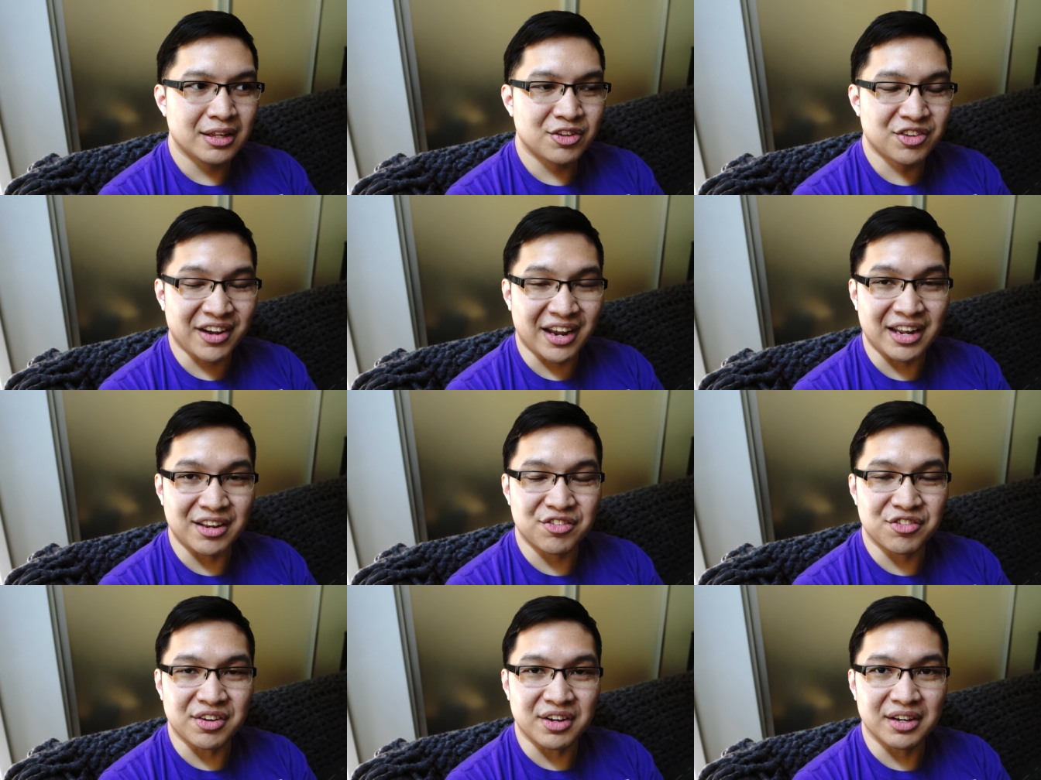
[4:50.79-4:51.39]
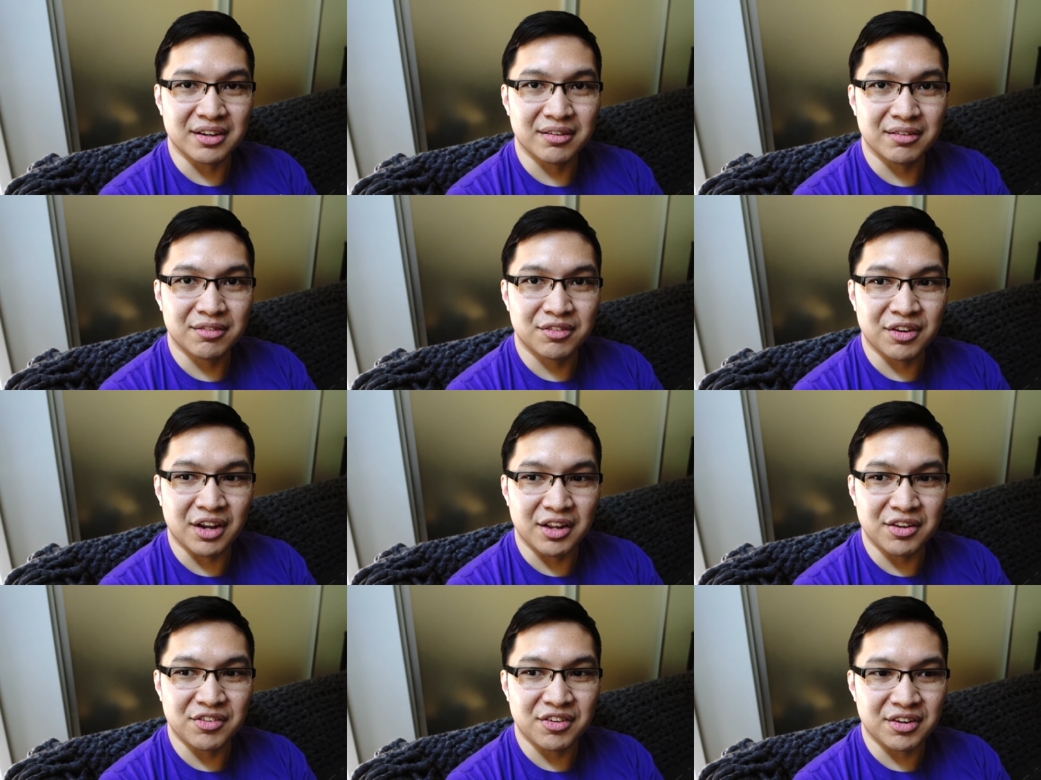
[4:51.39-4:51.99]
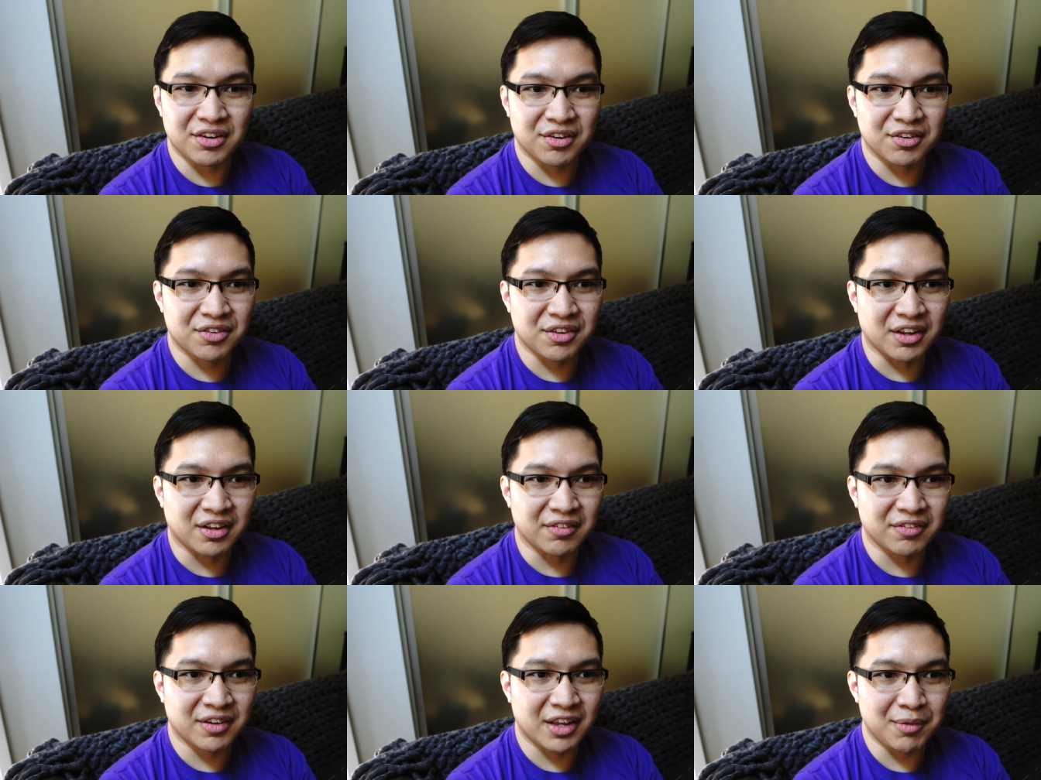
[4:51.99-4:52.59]
changing, changing
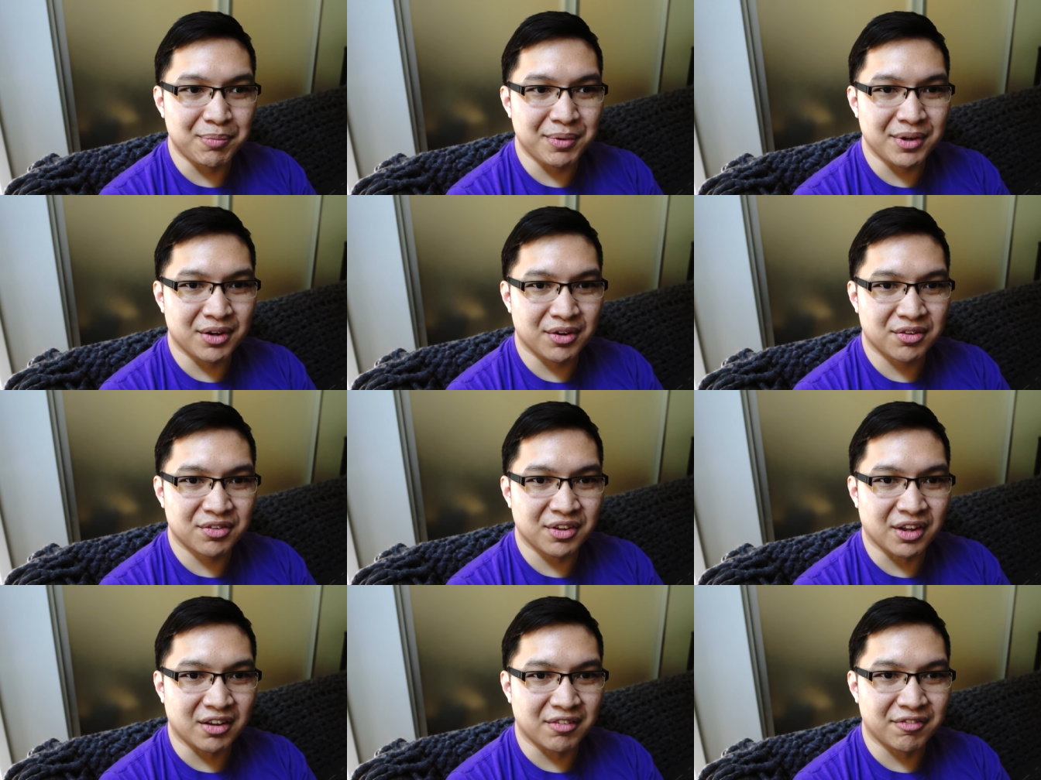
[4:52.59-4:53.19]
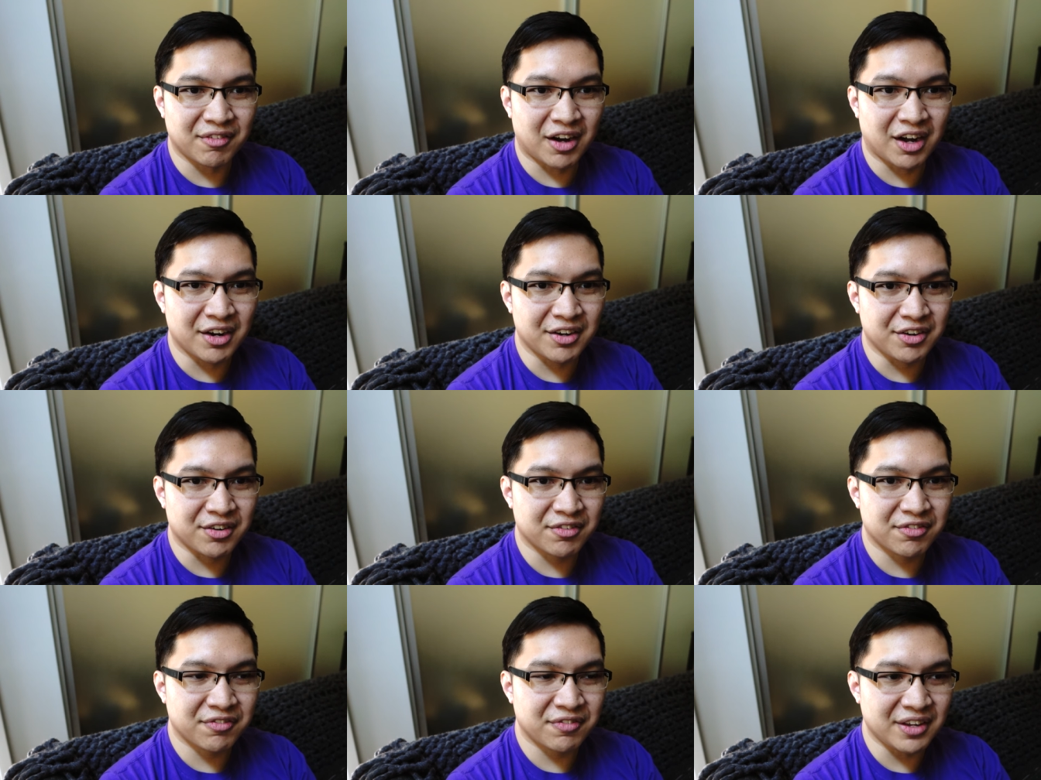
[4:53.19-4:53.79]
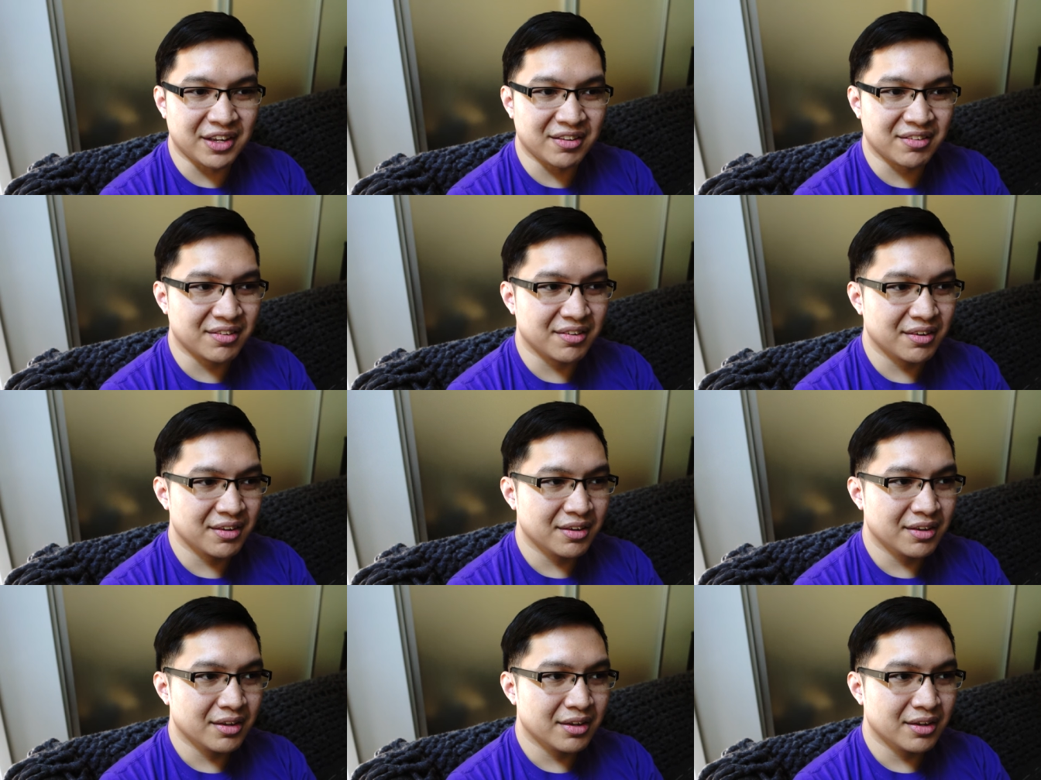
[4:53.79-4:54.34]
yourself, keeping yourself on your feet,